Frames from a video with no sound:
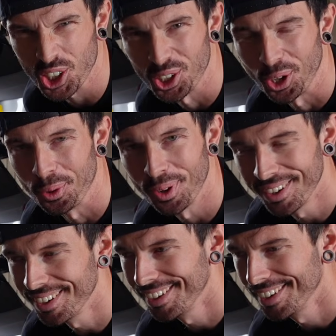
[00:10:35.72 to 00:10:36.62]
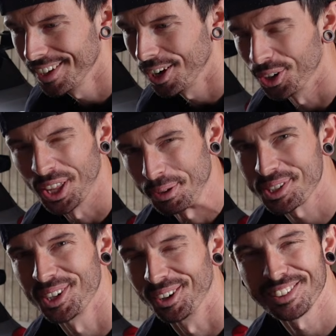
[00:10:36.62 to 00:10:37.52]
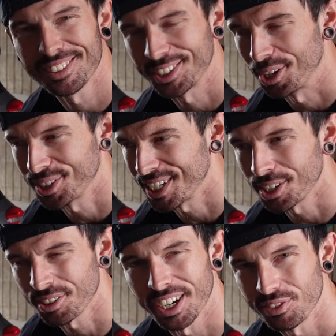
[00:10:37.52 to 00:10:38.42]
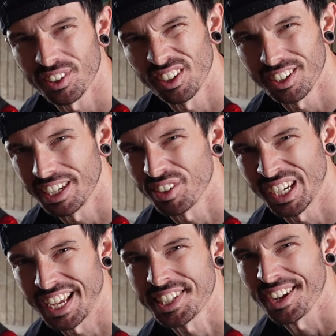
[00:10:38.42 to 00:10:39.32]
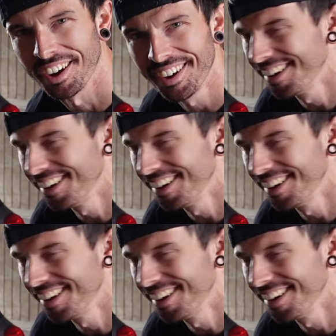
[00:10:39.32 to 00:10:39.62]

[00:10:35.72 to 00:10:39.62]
tunnel, although it's not so secret if you live in Leicester.